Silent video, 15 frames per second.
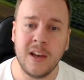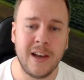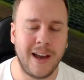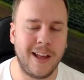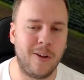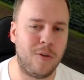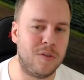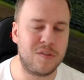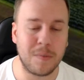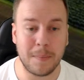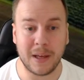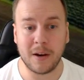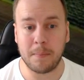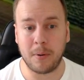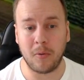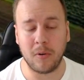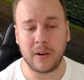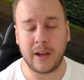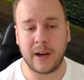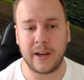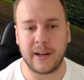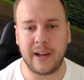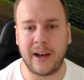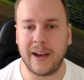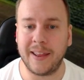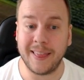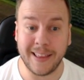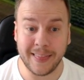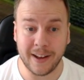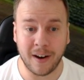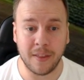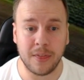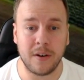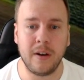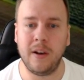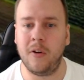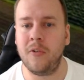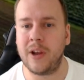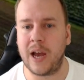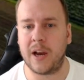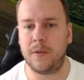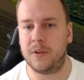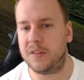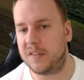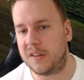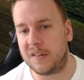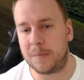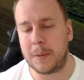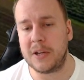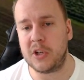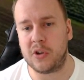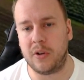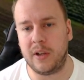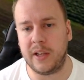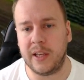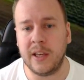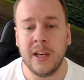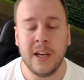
and also better ball guideline than other long irons, especially